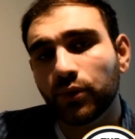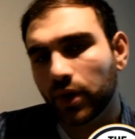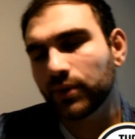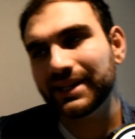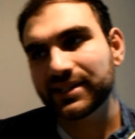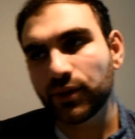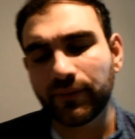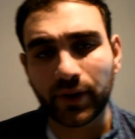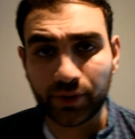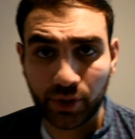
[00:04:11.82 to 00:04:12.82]
Although there's no
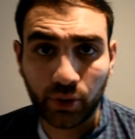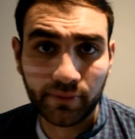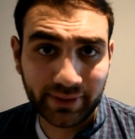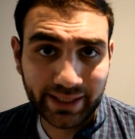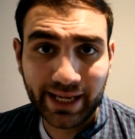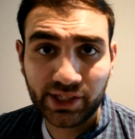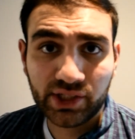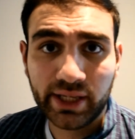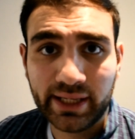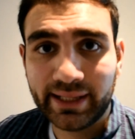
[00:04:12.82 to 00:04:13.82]
found cure for
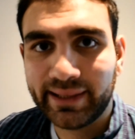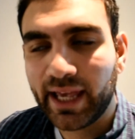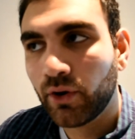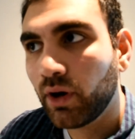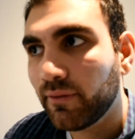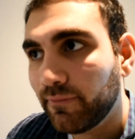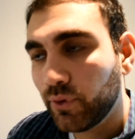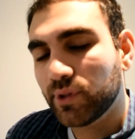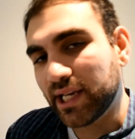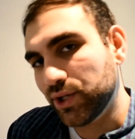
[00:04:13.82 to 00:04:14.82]
DHT, there are
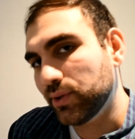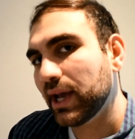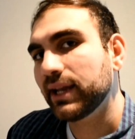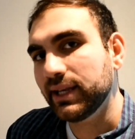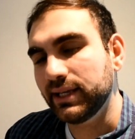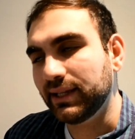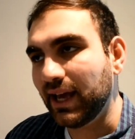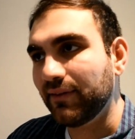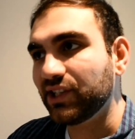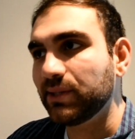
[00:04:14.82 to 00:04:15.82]
foods that you can eat that
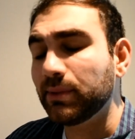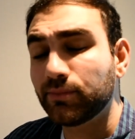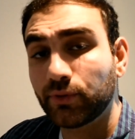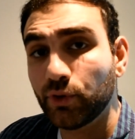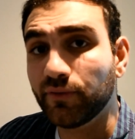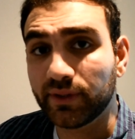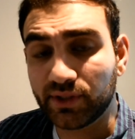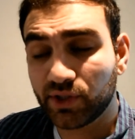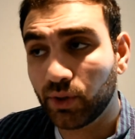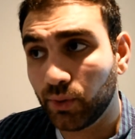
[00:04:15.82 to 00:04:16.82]
have actually been
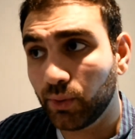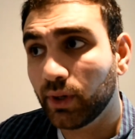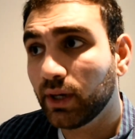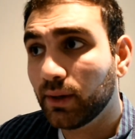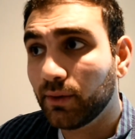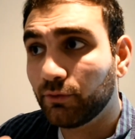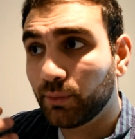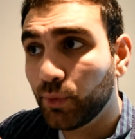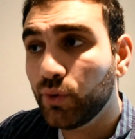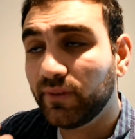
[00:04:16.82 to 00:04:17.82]
proven to
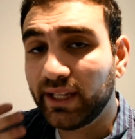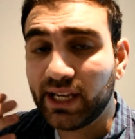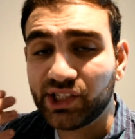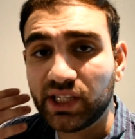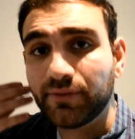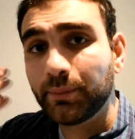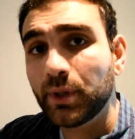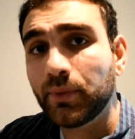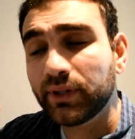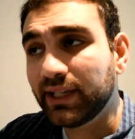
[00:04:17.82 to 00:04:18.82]
remove DHT from
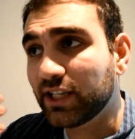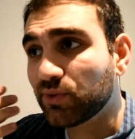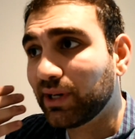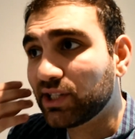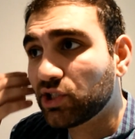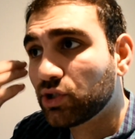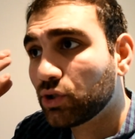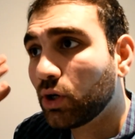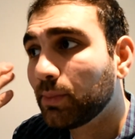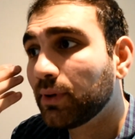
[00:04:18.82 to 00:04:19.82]
your body, as well as
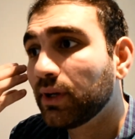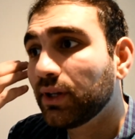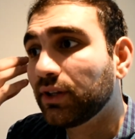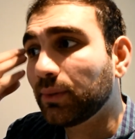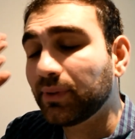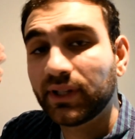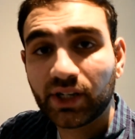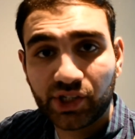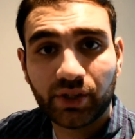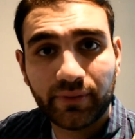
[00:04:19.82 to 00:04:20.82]
stop the
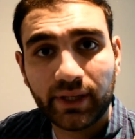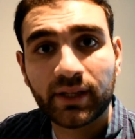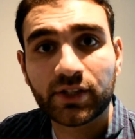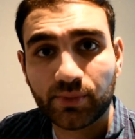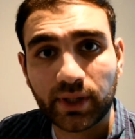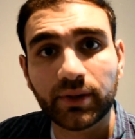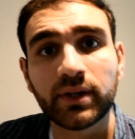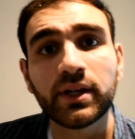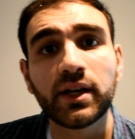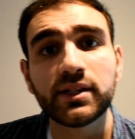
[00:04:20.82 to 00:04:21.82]
production of it as well.
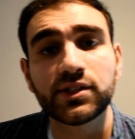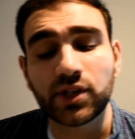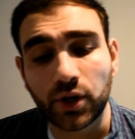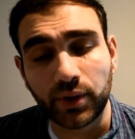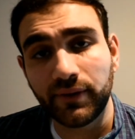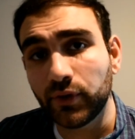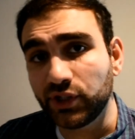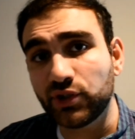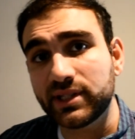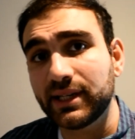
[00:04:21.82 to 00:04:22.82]
So if you're
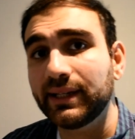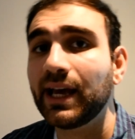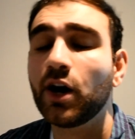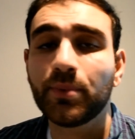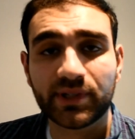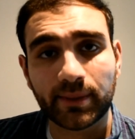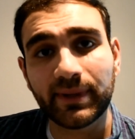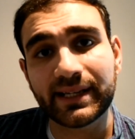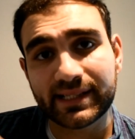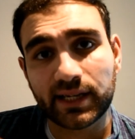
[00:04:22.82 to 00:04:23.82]
interested in that, I'll put some
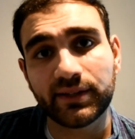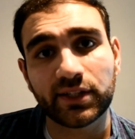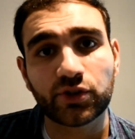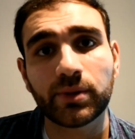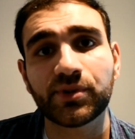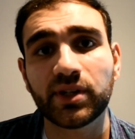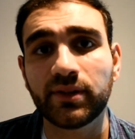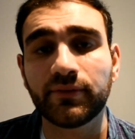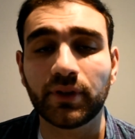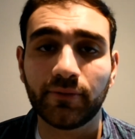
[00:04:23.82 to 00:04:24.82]
links down in the
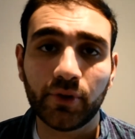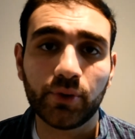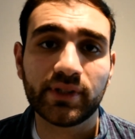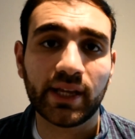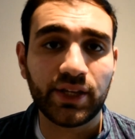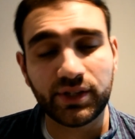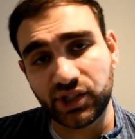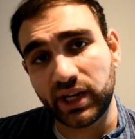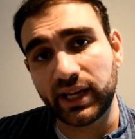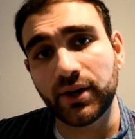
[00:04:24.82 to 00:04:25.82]
description for the foods that you can check